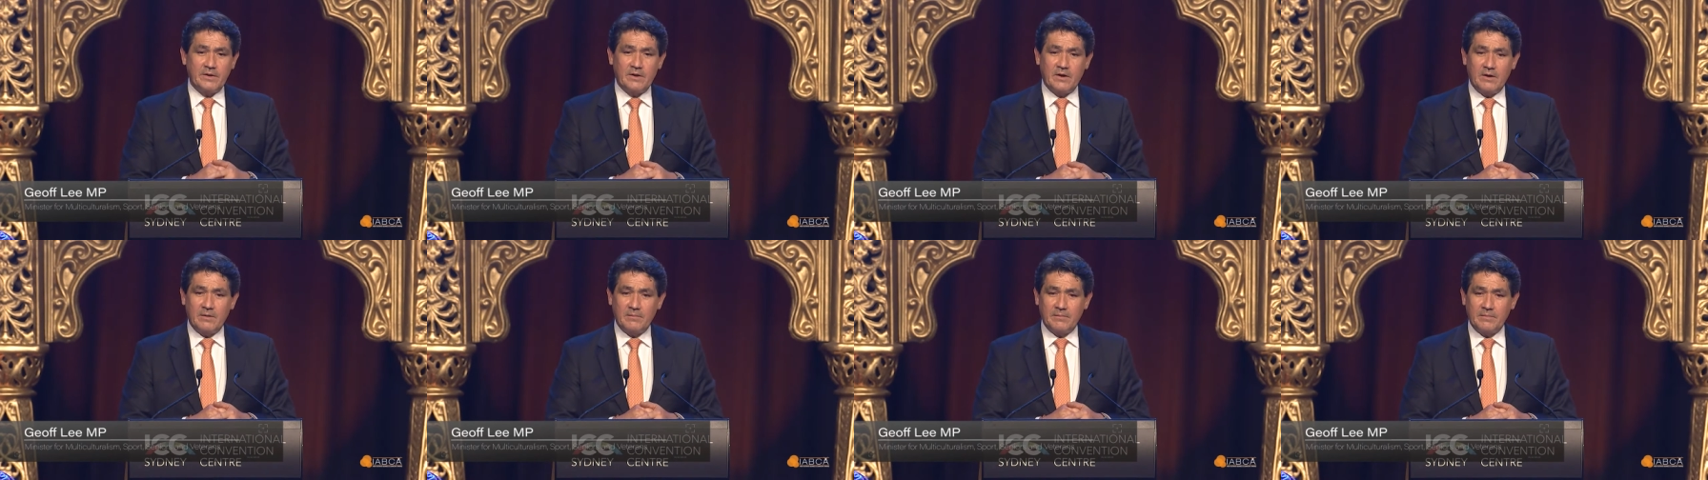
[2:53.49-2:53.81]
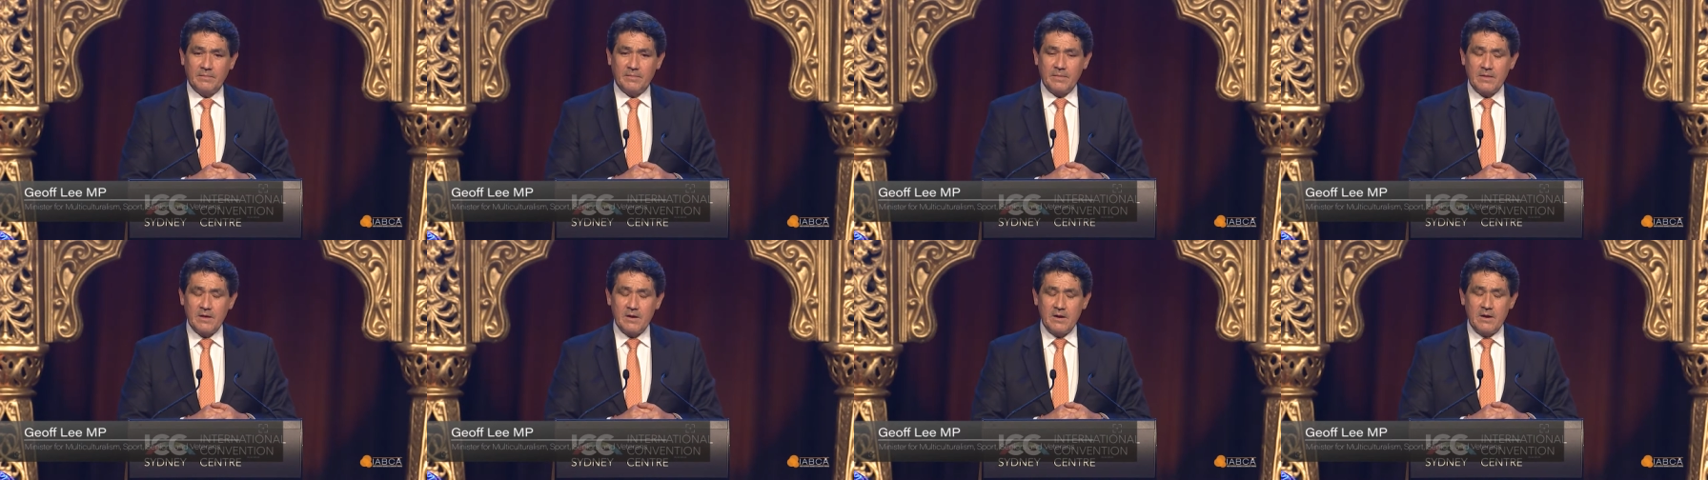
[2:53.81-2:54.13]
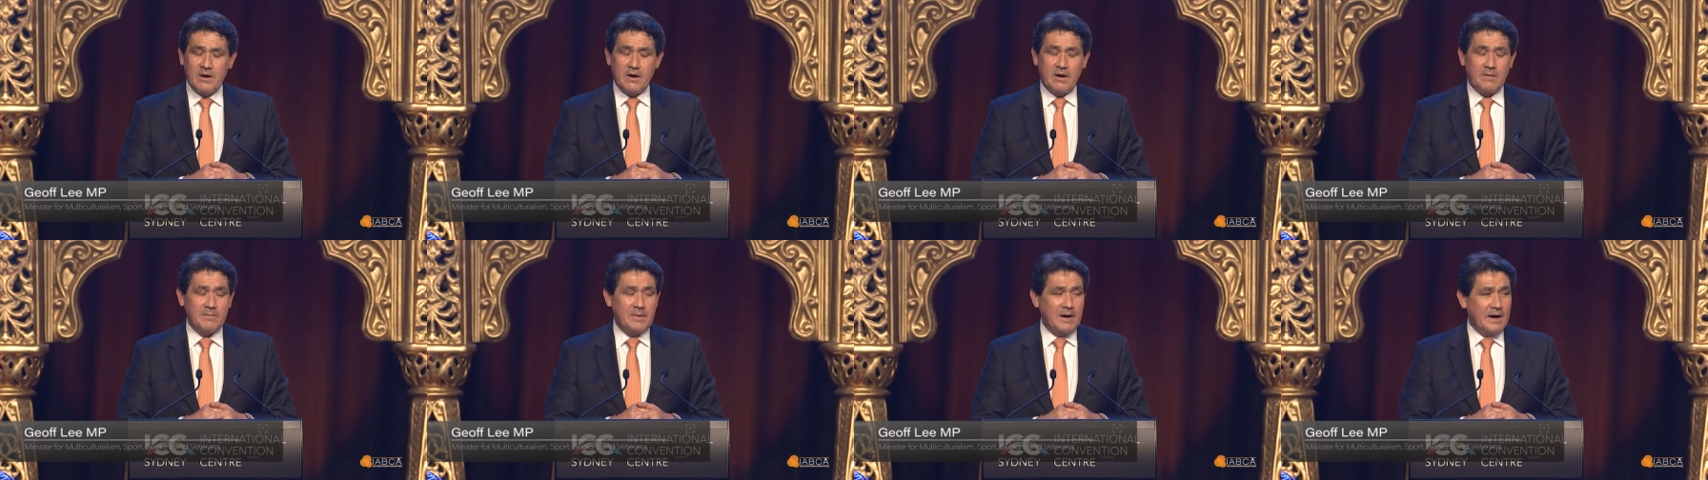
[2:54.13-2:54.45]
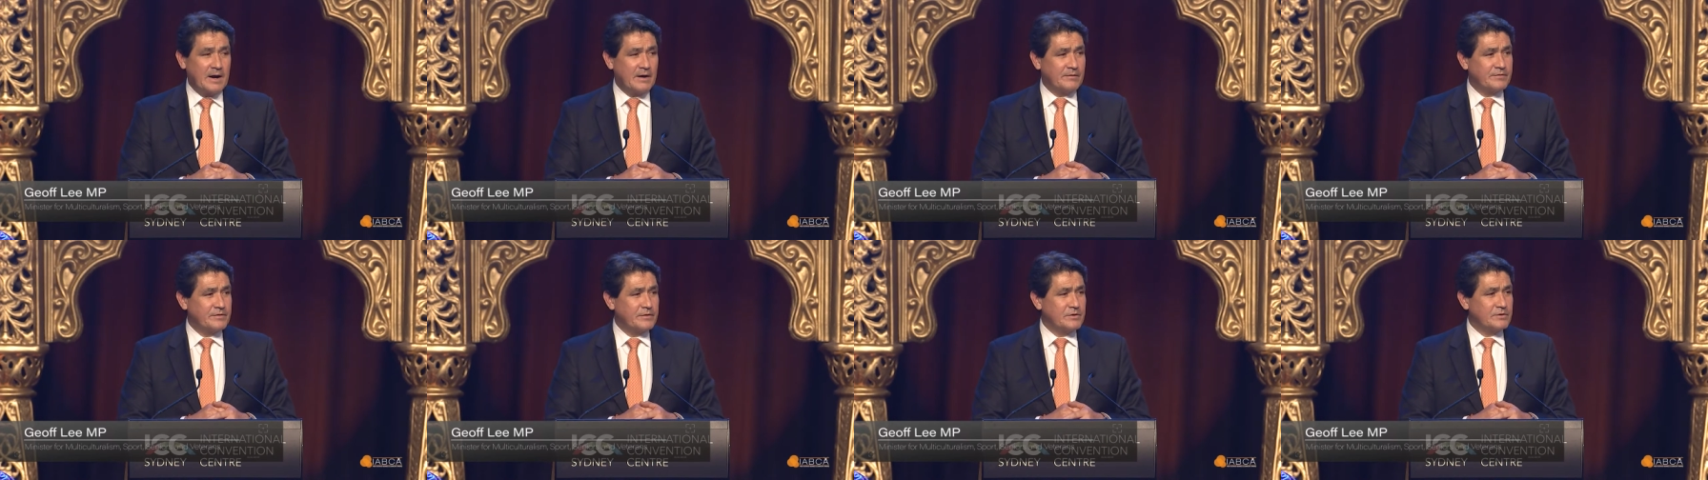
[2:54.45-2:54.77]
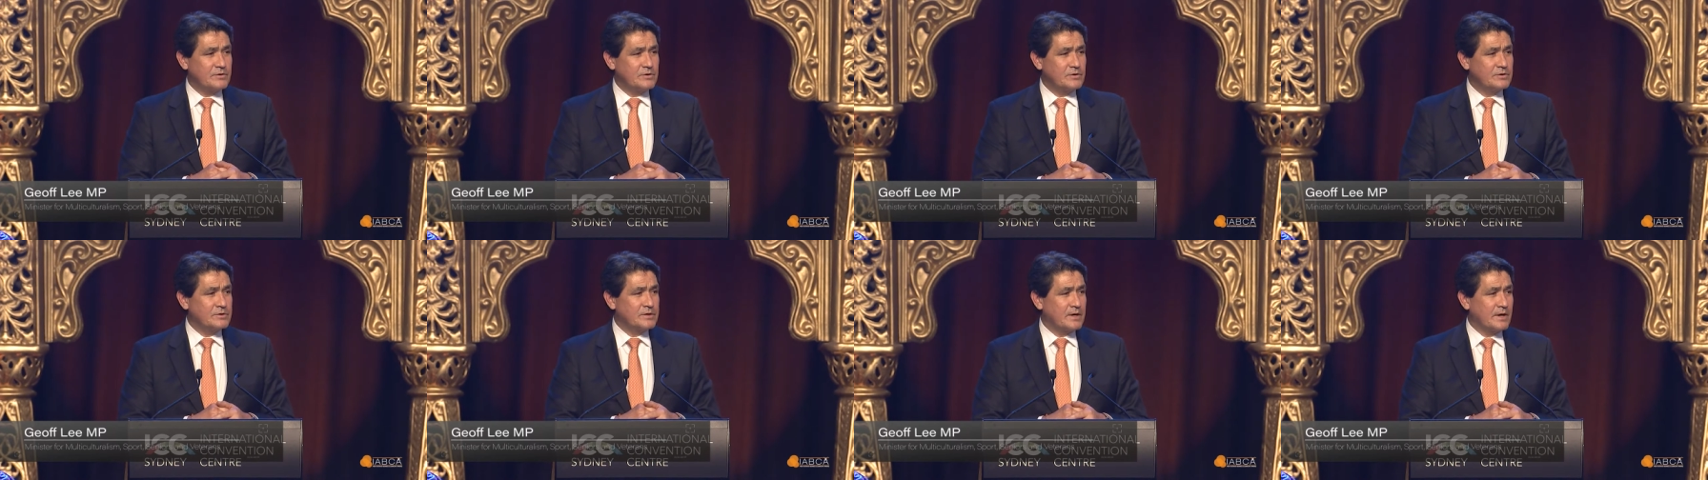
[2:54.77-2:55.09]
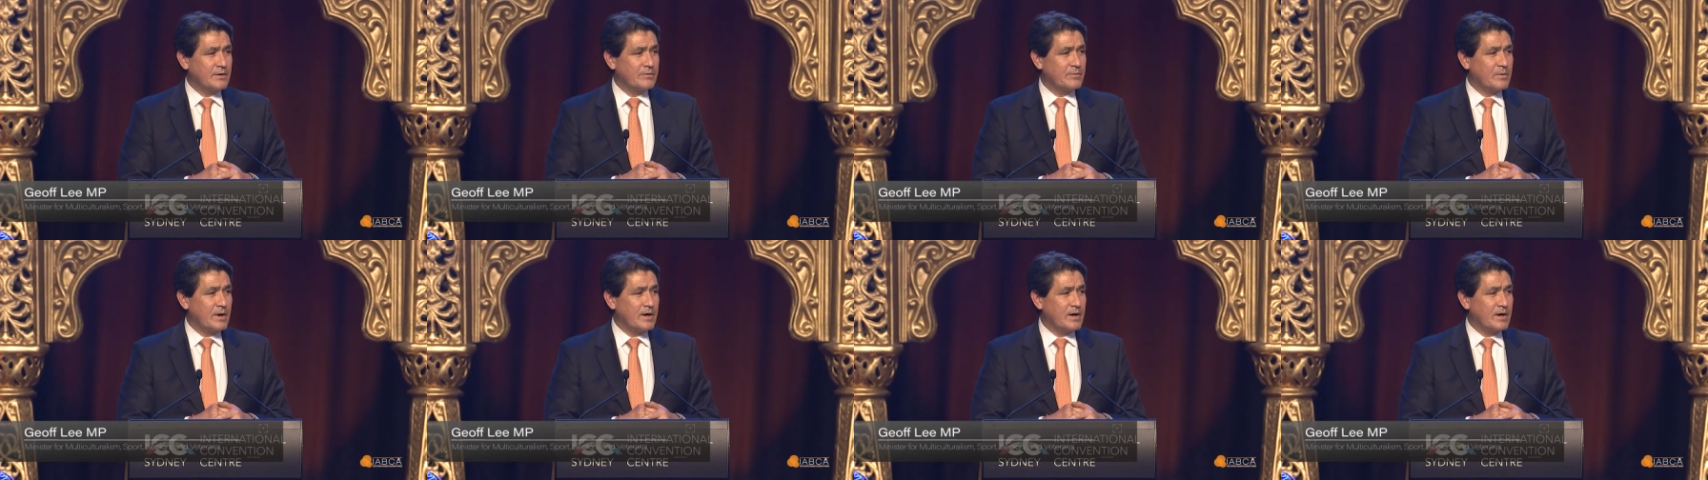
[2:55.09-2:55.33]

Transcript: Um, on behalf of the New South